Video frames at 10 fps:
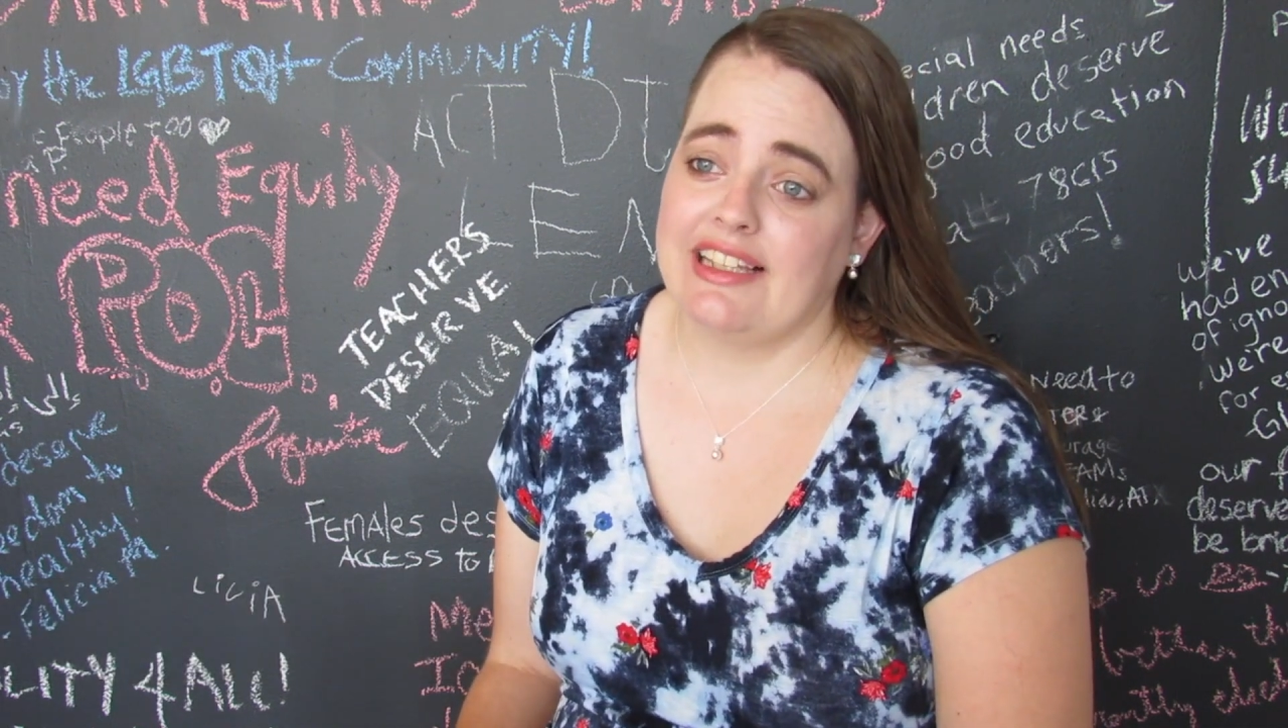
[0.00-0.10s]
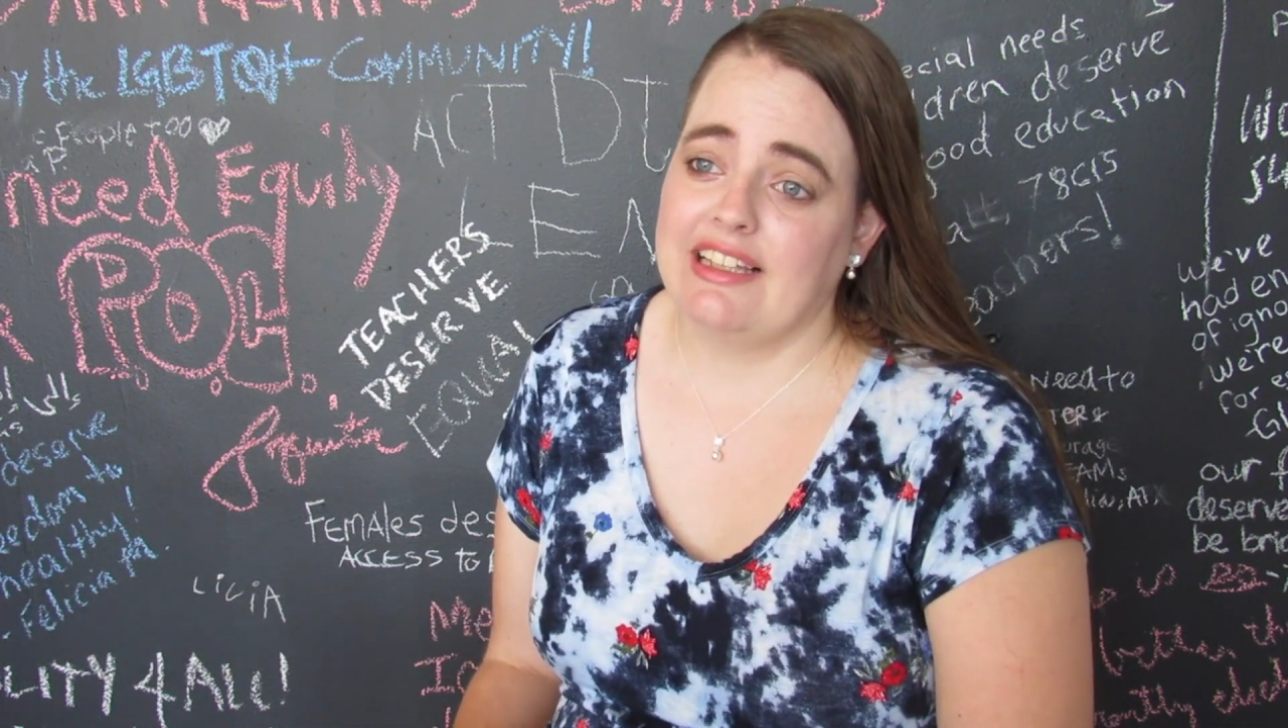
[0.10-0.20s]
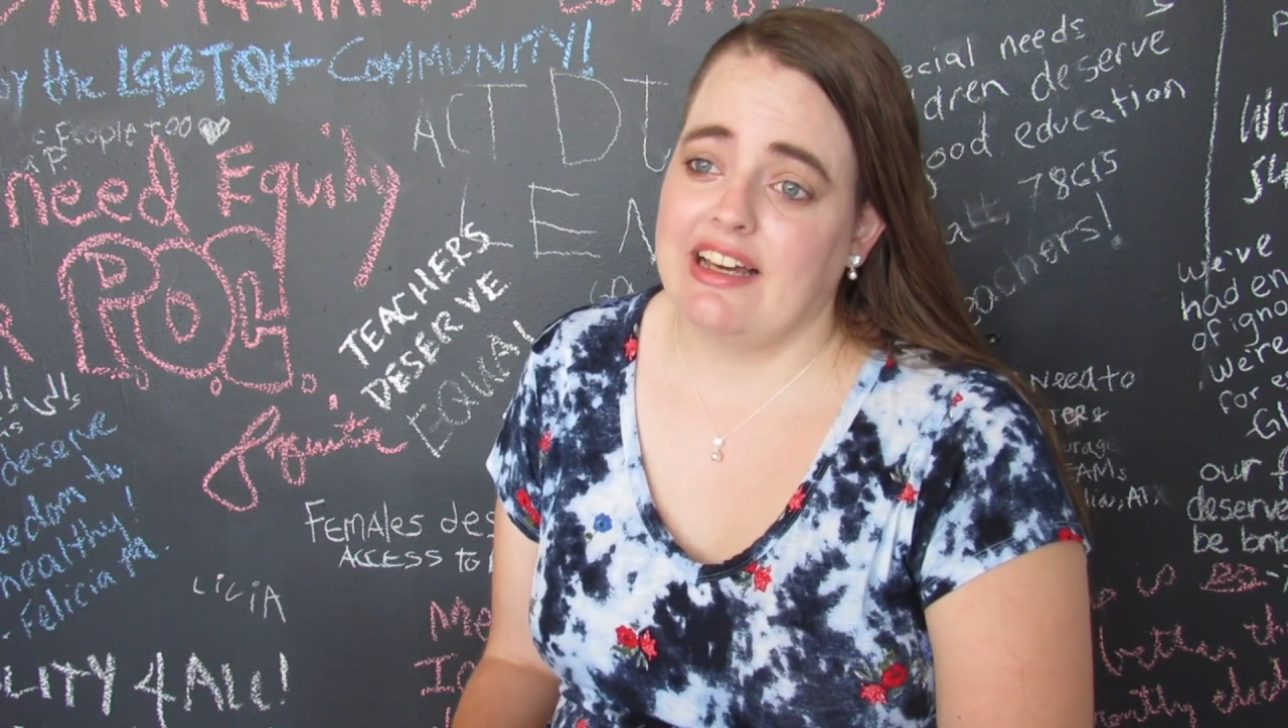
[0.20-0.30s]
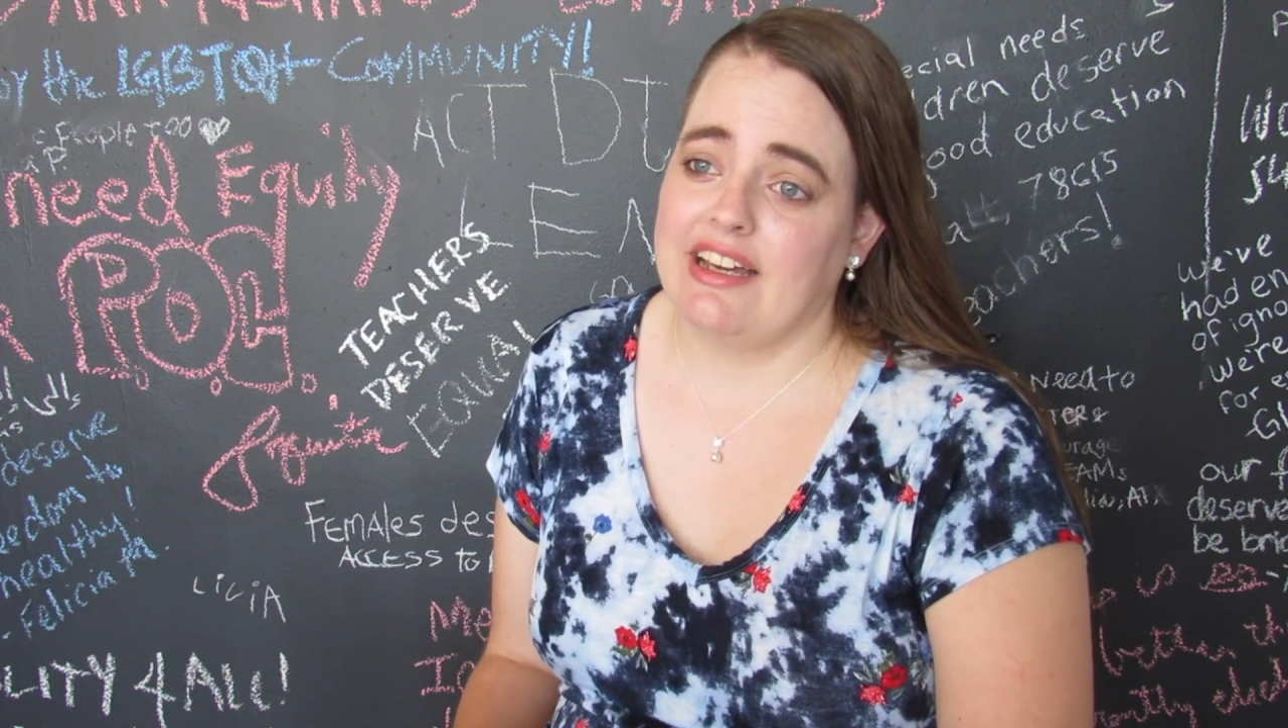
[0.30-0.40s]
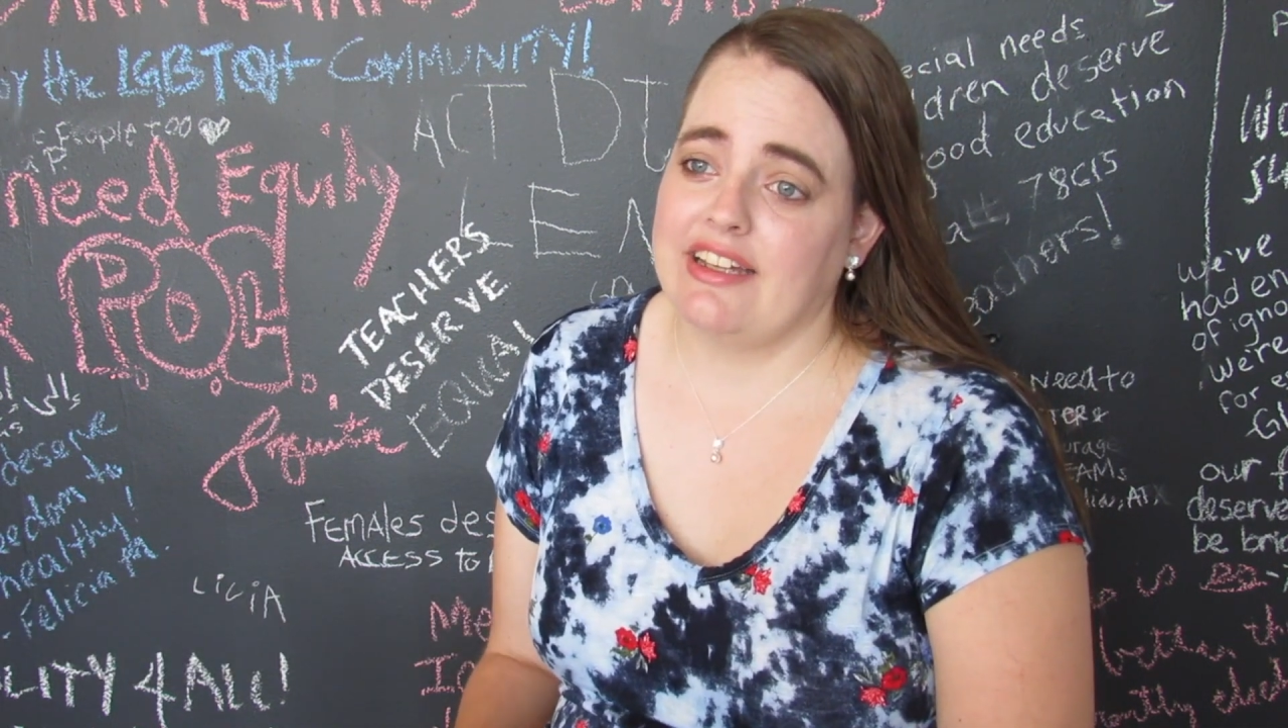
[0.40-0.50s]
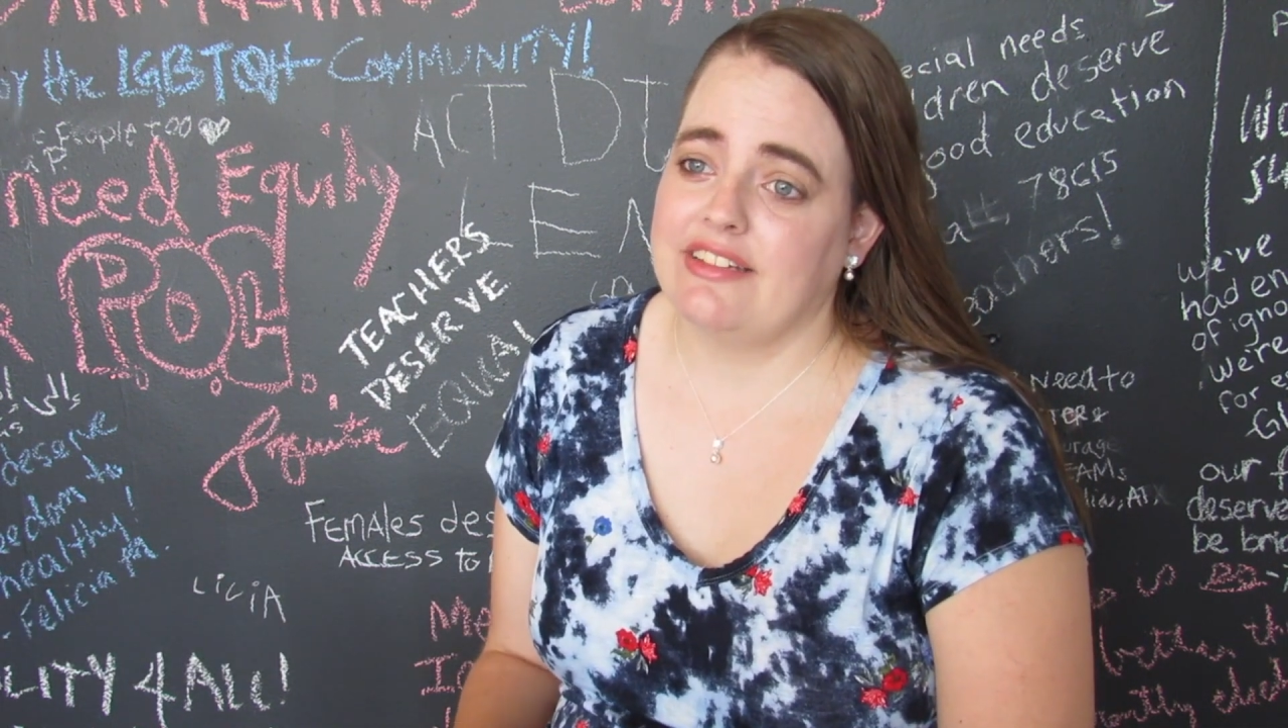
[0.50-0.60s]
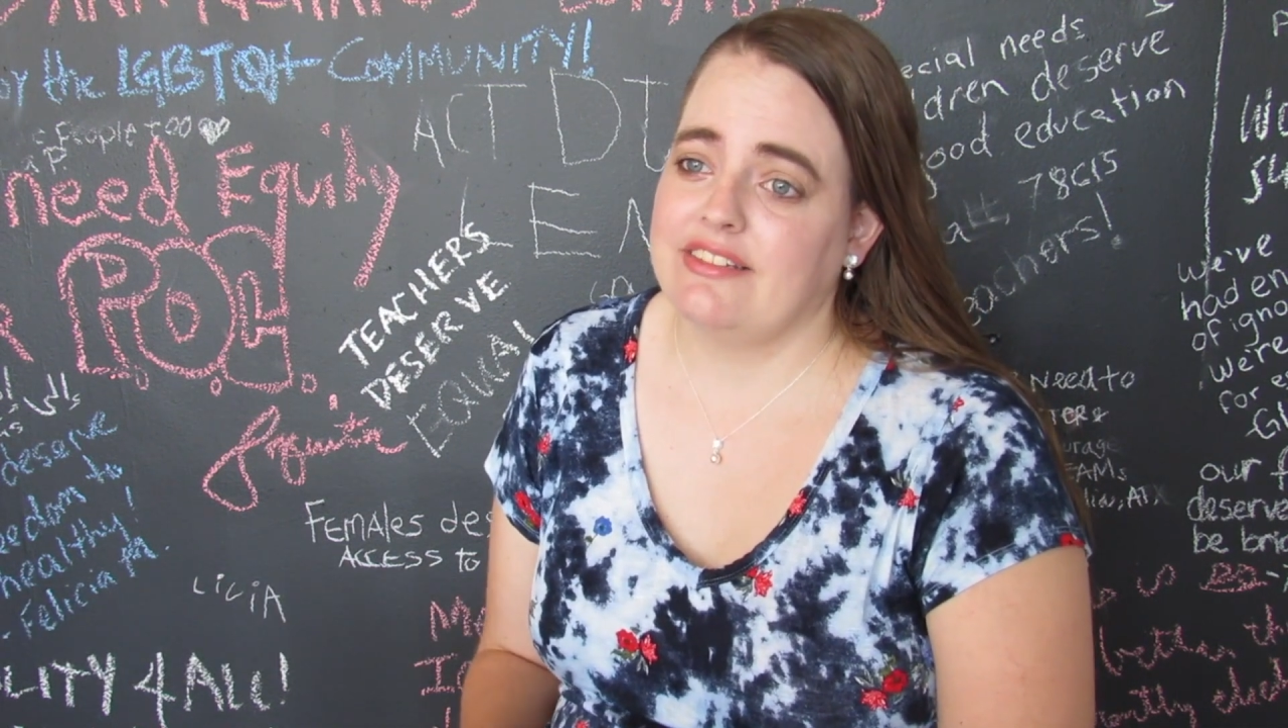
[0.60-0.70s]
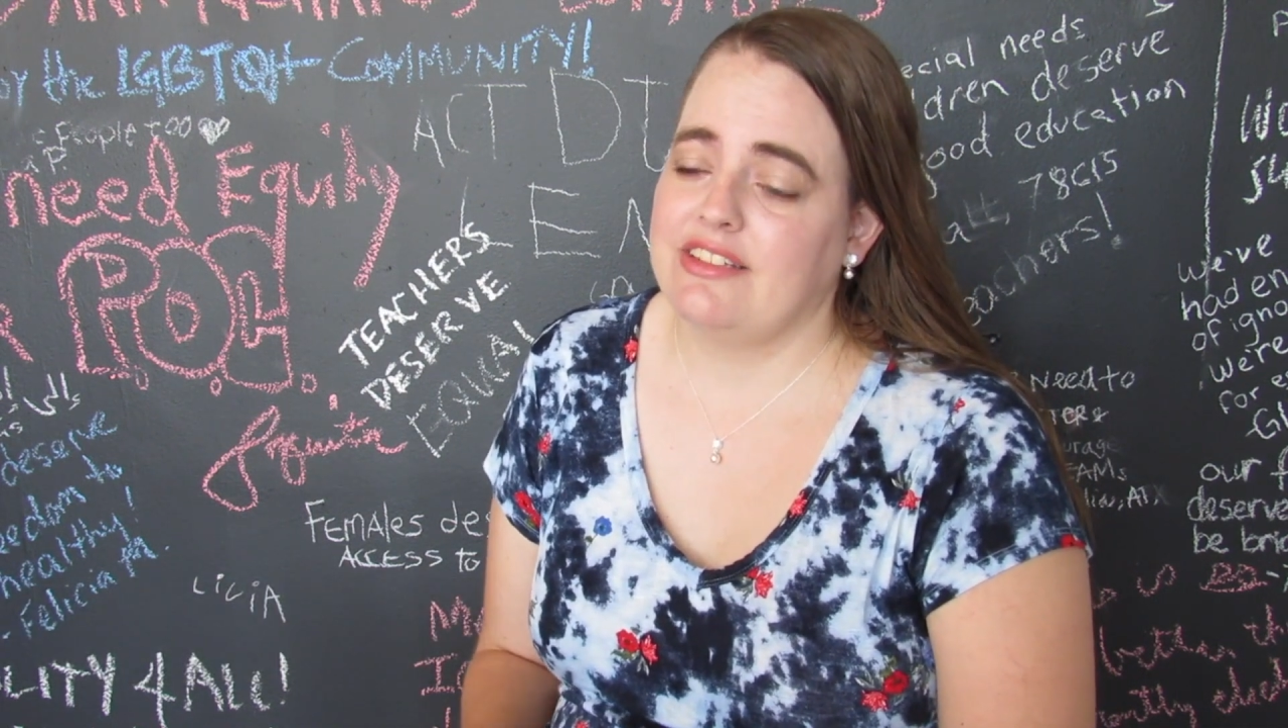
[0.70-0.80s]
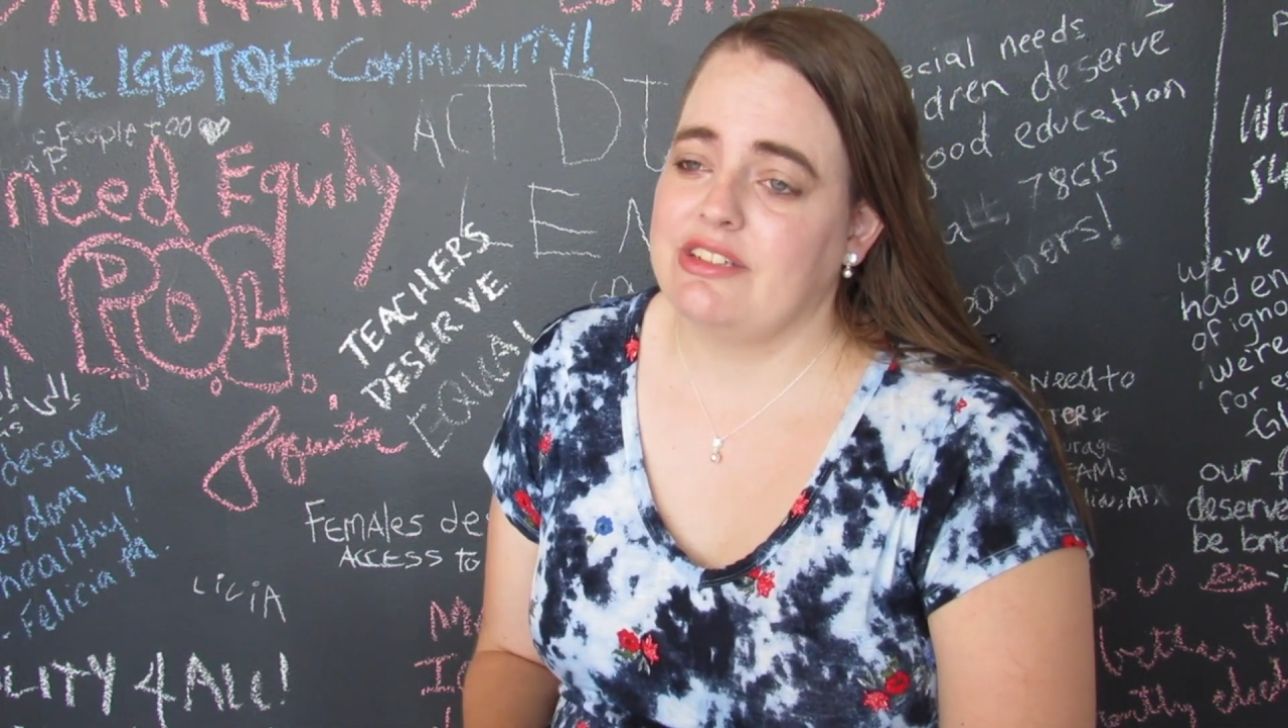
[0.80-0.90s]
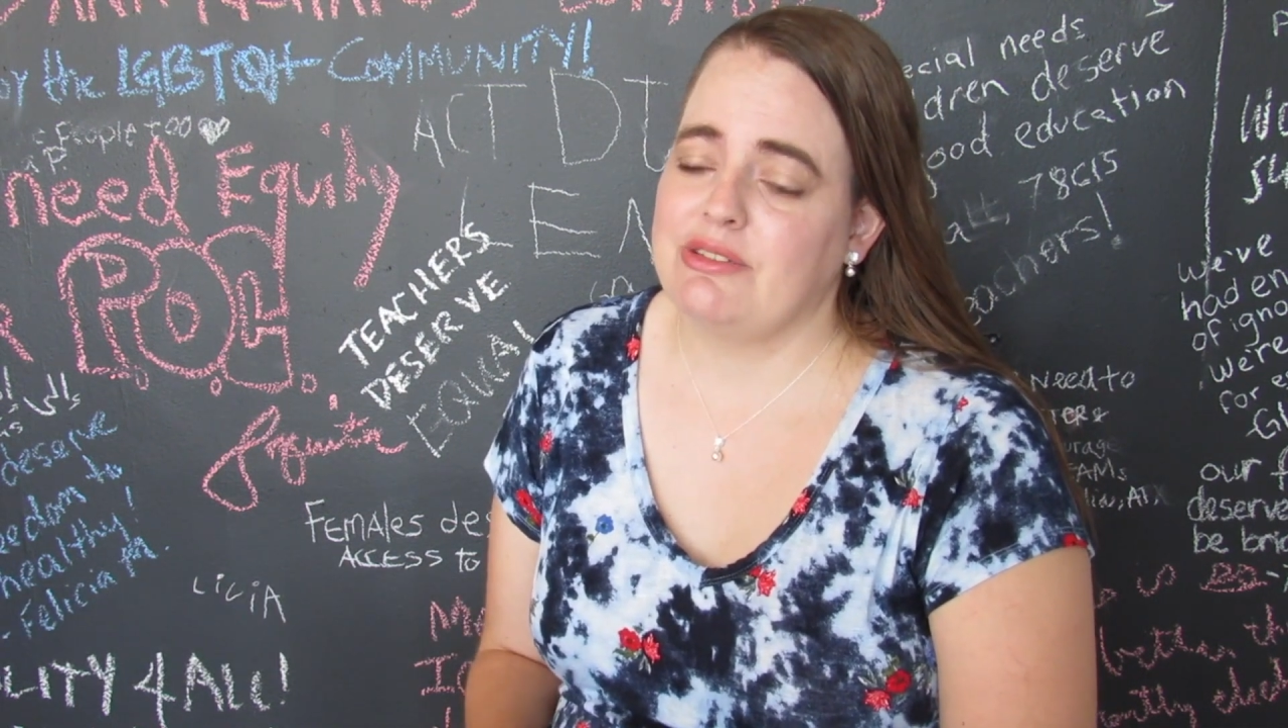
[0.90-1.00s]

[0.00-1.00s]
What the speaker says: online.